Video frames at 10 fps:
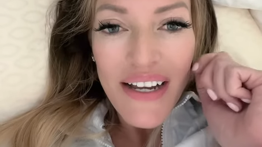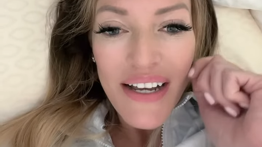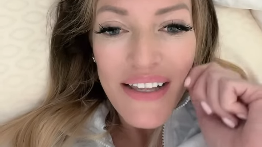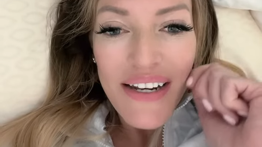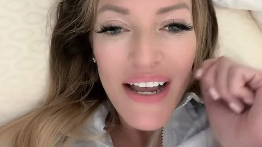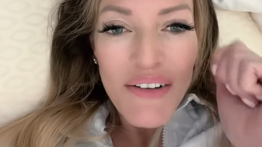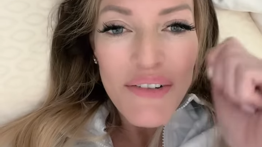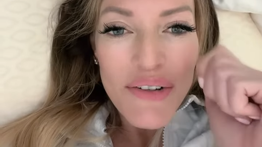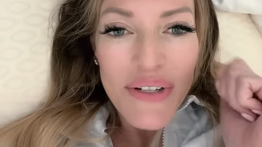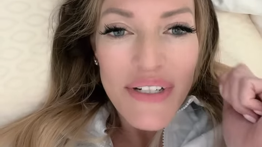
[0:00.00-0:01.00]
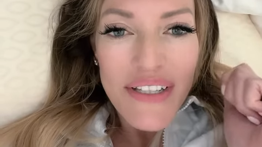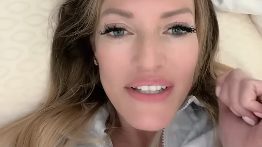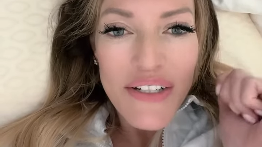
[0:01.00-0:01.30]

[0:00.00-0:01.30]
And then after he did the